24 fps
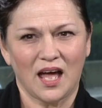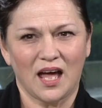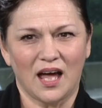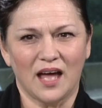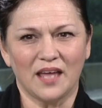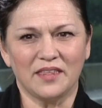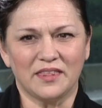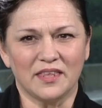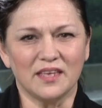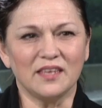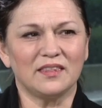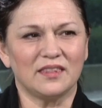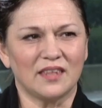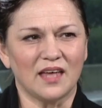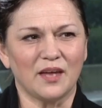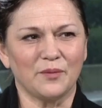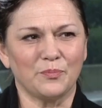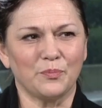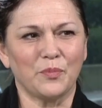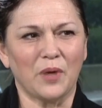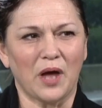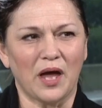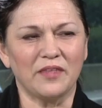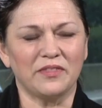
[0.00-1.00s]
I think
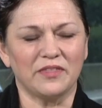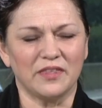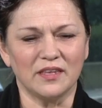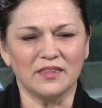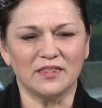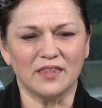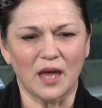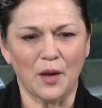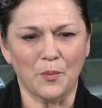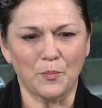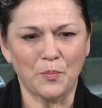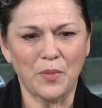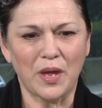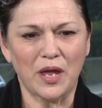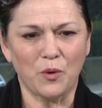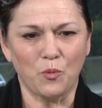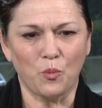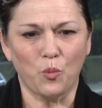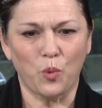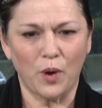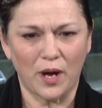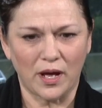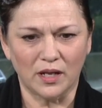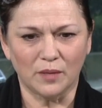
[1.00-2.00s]
that may
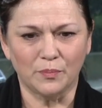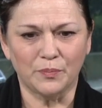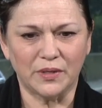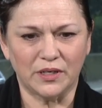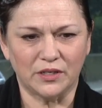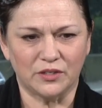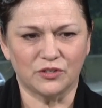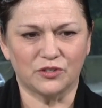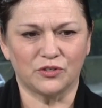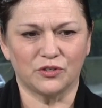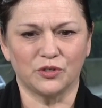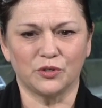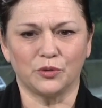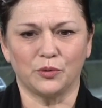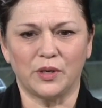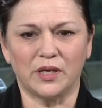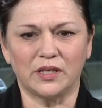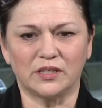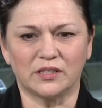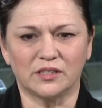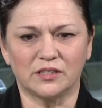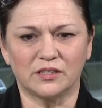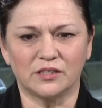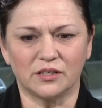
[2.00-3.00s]
well be true.
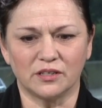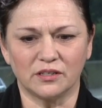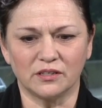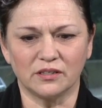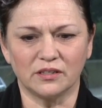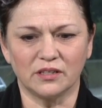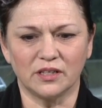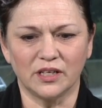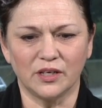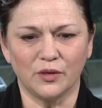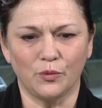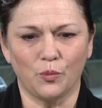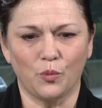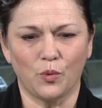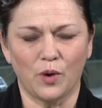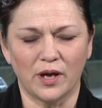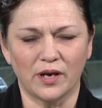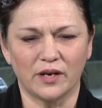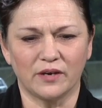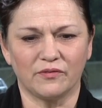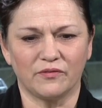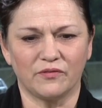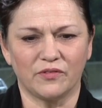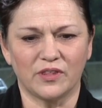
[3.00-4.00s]
It's certainly
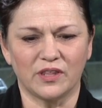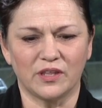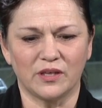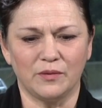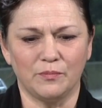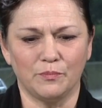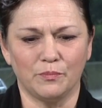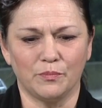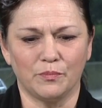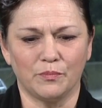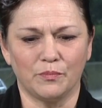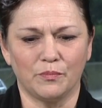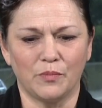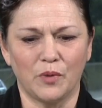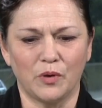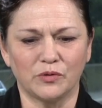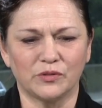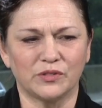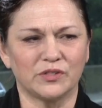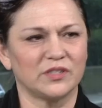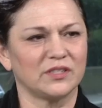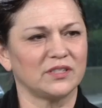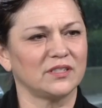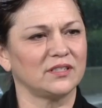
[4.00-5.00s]
one of the
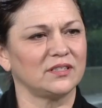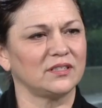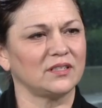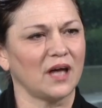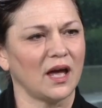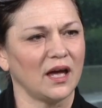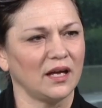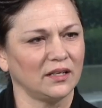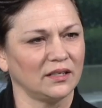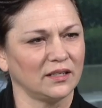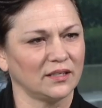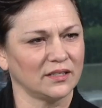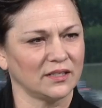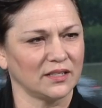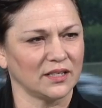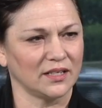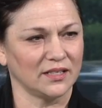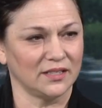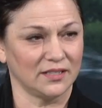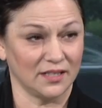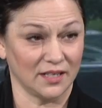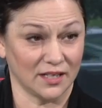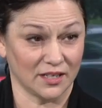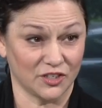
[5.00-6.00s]
most silent
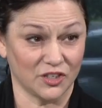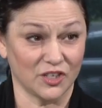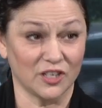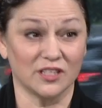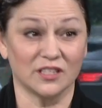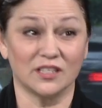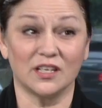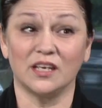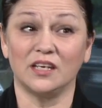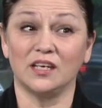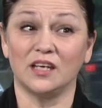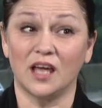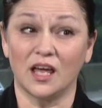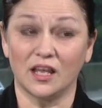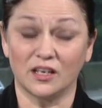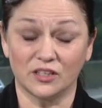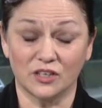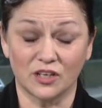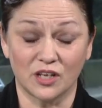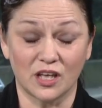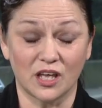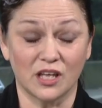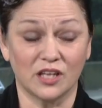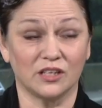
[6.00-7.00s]
addictions, and yet
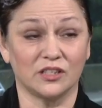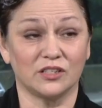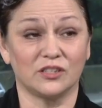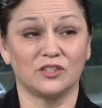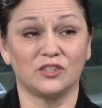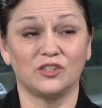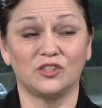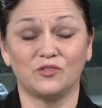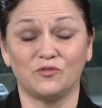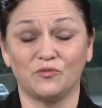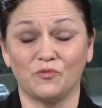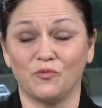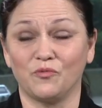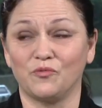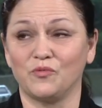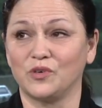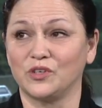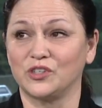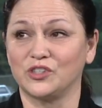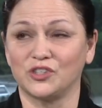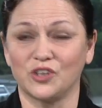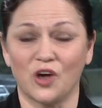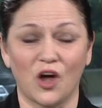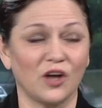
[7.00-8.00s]
it's
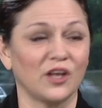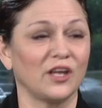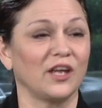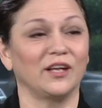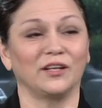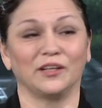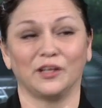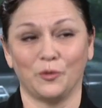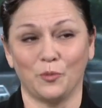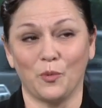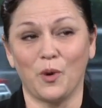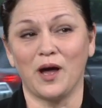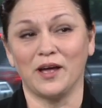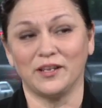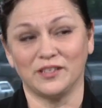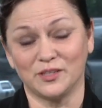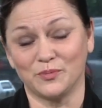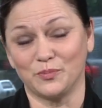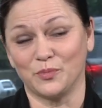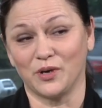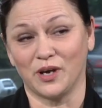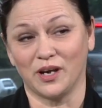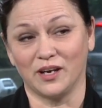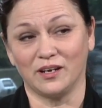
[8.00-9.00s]
shockingly
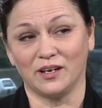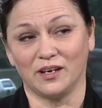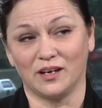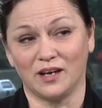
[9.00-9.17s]
widespread.